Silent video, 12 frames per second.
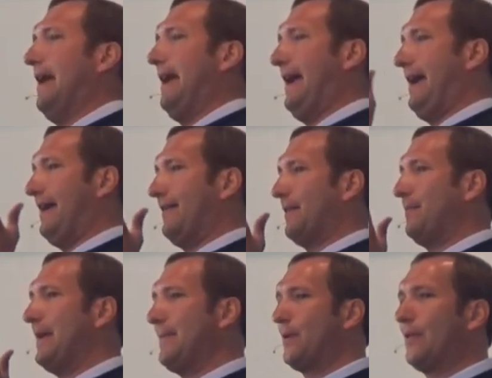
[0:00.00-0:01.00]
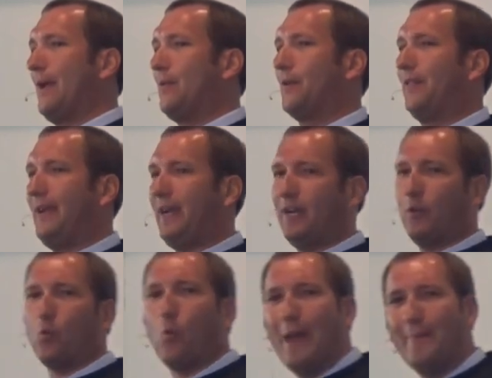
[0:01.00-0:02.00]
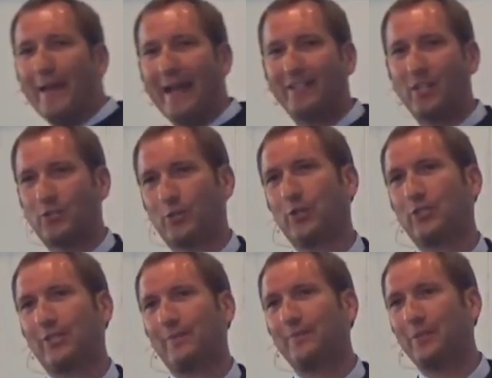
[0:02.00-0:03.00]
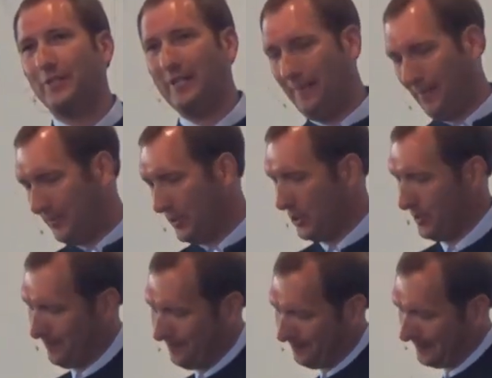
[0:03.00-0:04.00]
and the people that were there went back to Jerusalem to the upper room